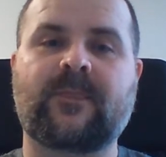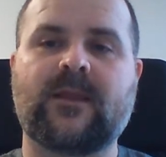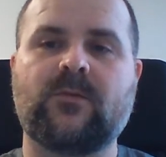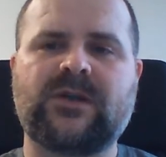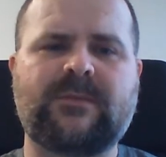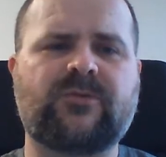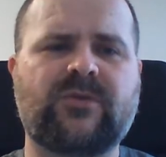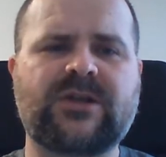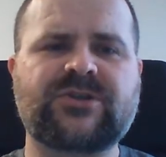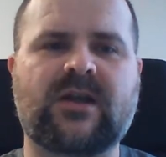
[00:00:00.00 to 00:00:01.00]
What about
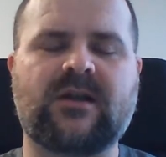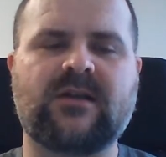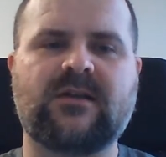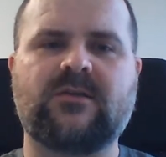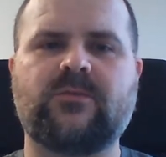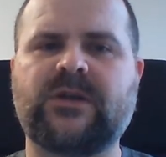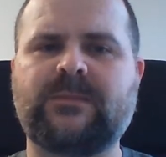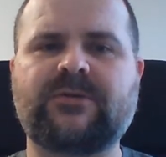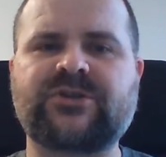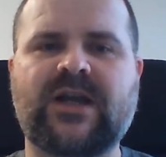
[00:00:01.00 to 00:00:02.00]
Russia? What
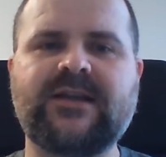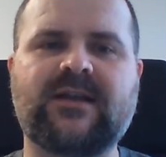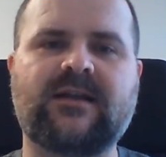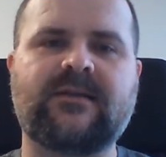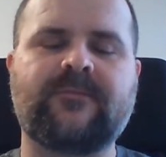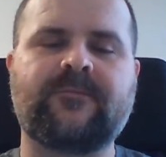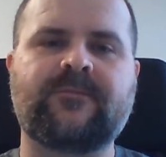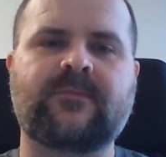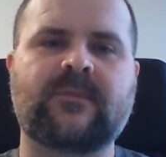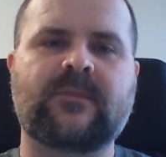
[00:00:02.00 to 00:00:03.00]
about China?
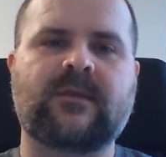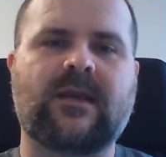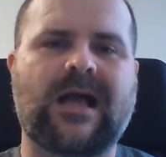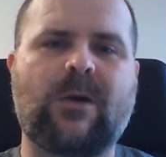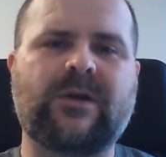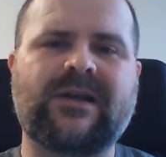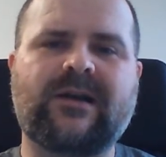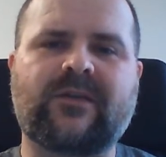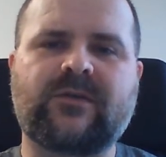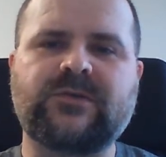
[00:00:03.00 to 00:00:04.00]
How on
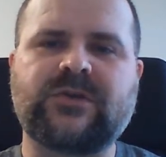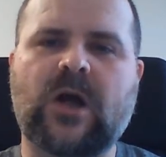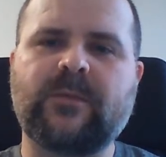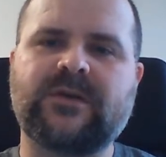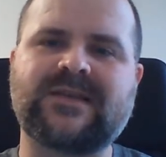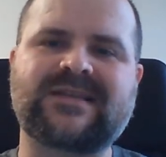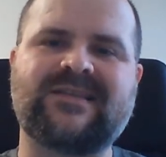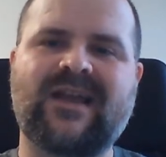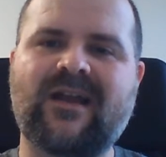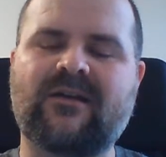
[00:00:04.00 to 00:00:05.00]
earth could communists
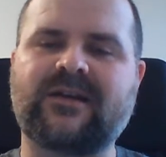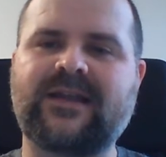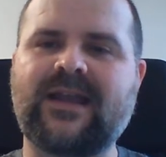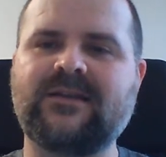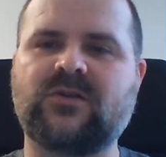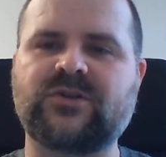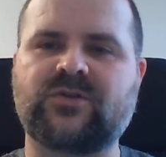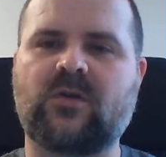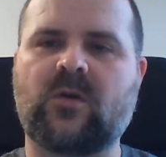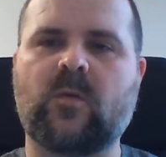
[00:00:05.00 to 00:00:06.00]
there gain
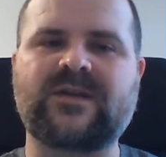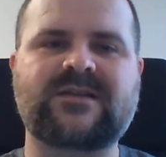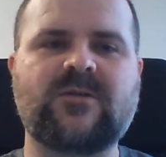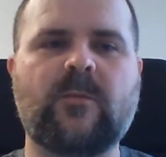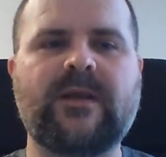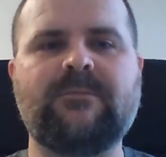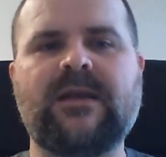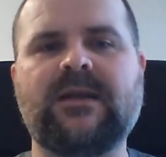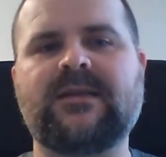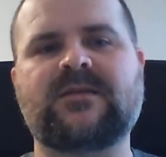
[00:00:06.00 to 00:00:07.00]
control over so many
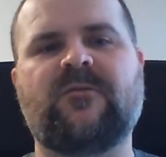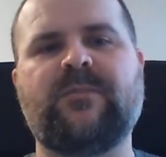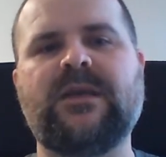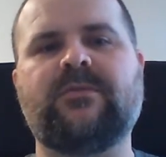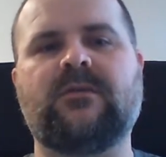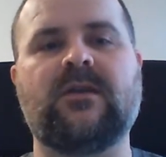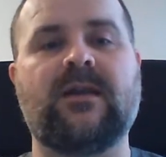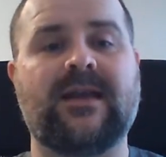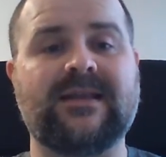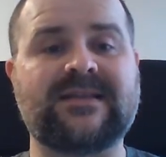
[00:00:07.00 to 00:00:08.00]
millions of people
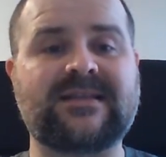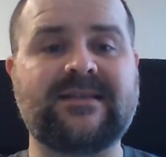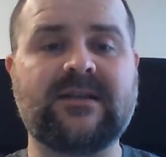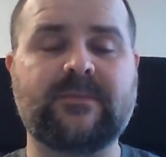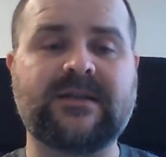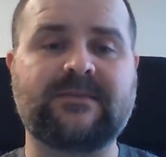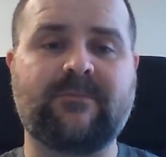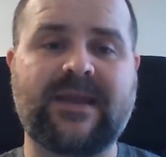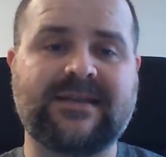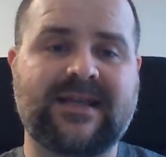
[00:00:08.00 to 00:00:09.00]
and still
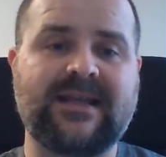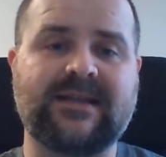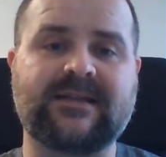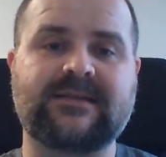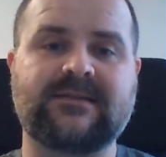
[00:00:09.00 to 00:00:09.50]
maintain it?